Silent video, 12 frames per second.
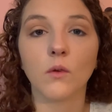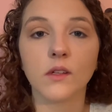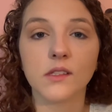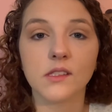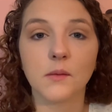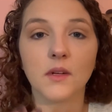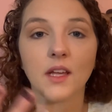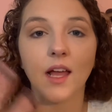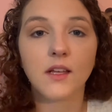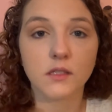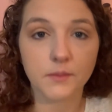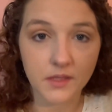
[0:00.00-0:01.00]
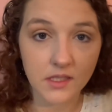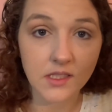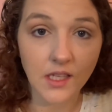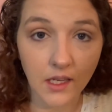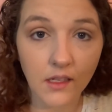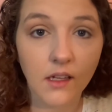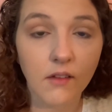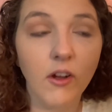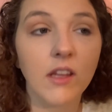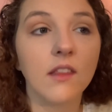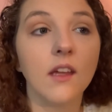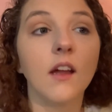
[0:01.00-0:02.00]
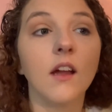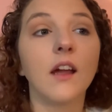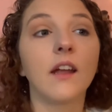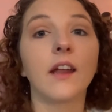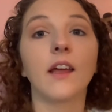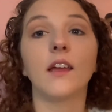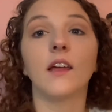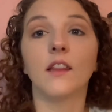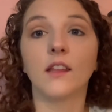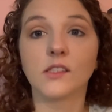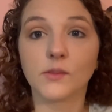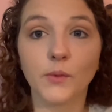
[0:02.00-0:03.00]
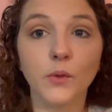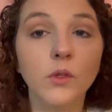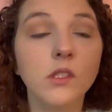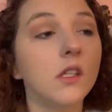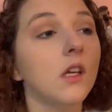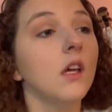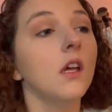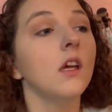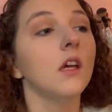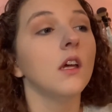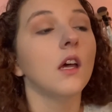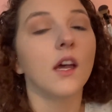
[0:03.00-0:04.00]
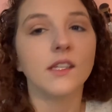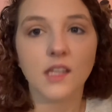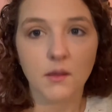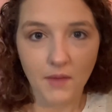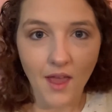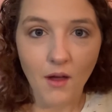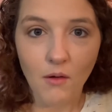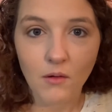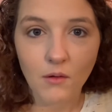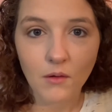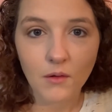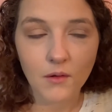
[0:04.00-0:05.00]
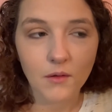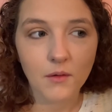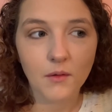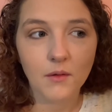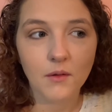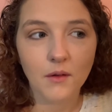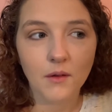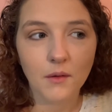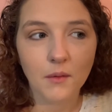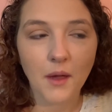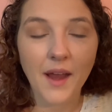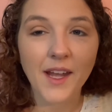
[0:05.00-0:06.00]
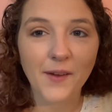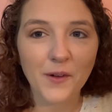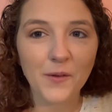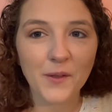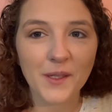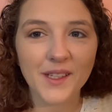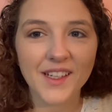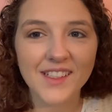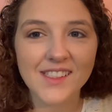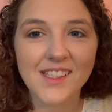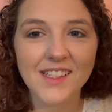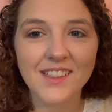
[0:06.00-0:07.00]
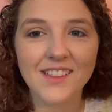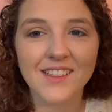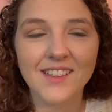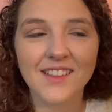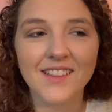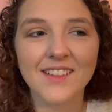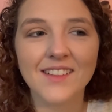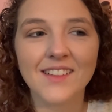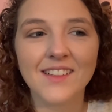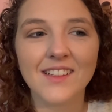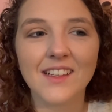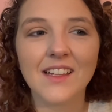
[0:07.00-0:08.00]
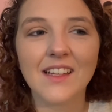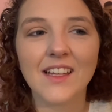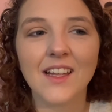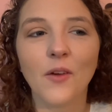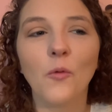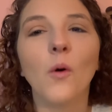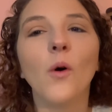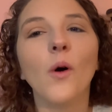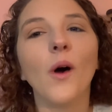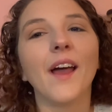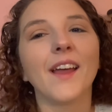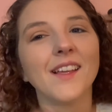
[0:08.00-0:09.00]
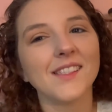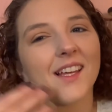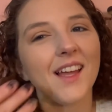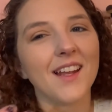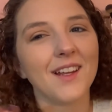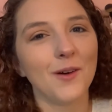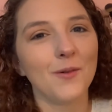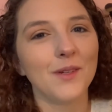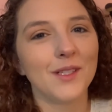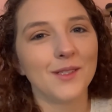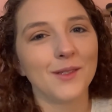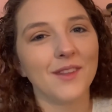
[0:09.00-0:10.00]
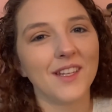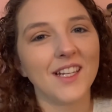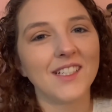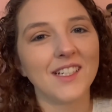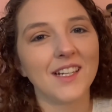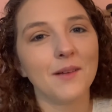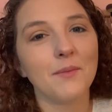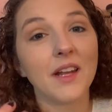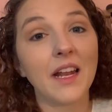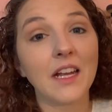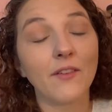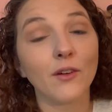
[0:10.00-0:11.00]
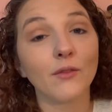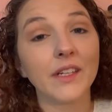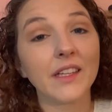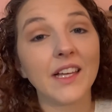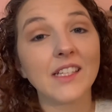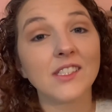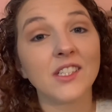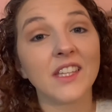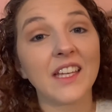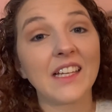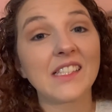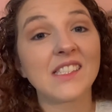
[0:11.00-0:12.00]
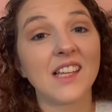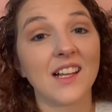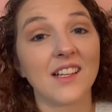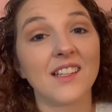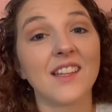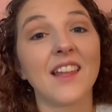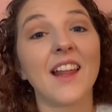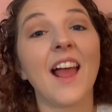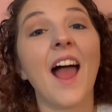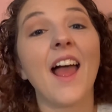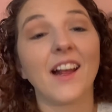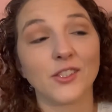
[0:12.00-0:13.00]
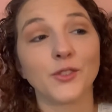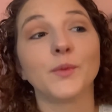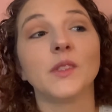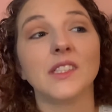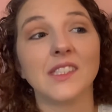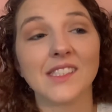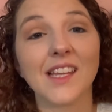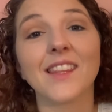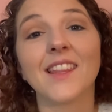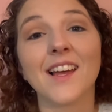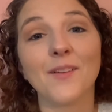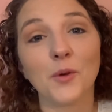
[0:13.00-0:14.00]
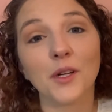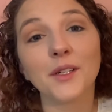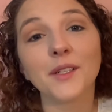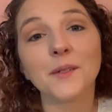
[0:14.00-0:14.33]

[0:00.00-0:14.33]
and somebody has to be standing right there and I get like spooked, I say meow. I never realized it. Well, I guess I kind of always knew that I did it, but I never realized to the extent that I actually say that word.